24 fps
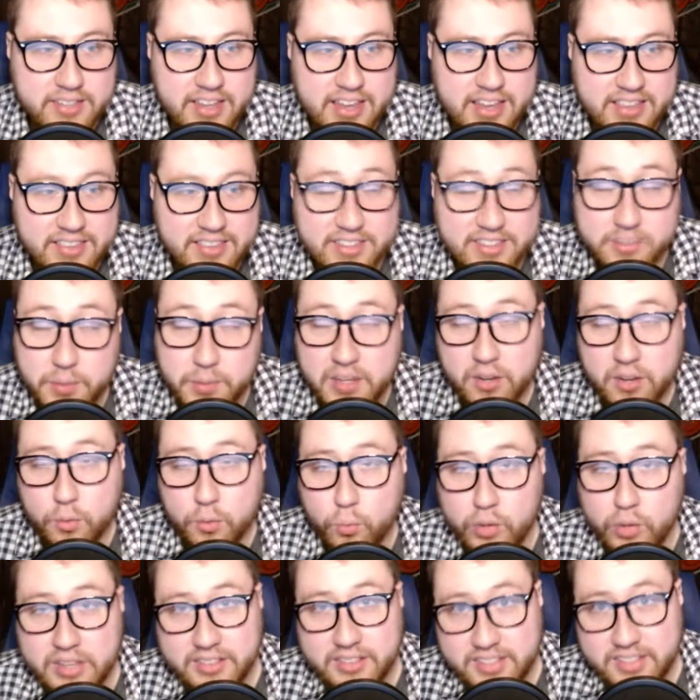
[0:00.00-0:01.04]
And this being a
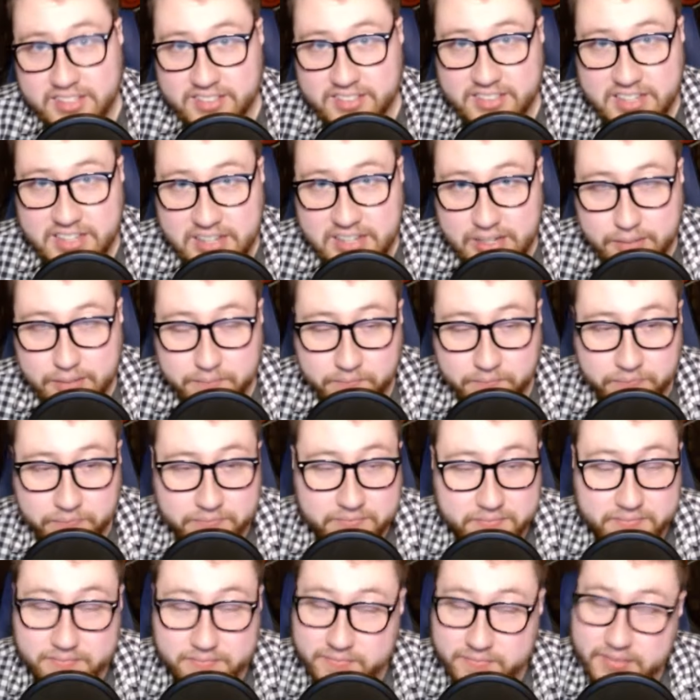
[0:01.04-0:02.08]
winless team,
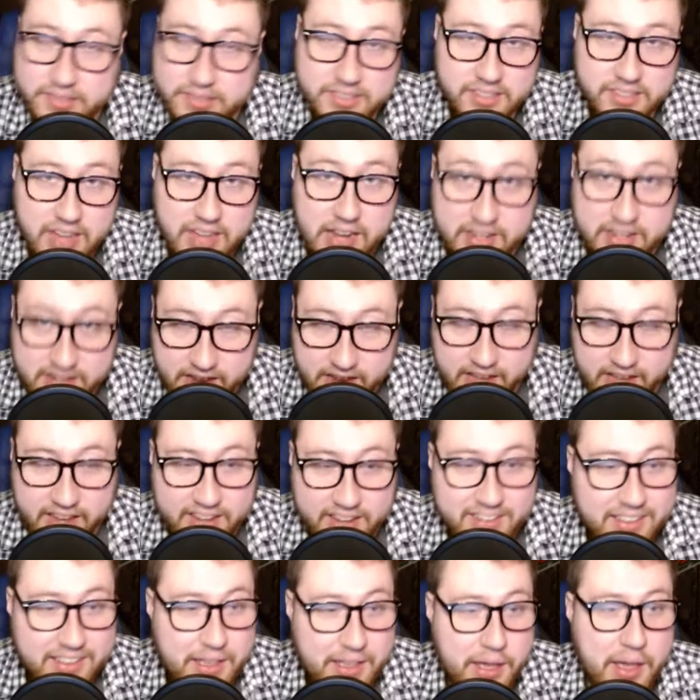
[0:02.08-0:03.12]
it's got a tie.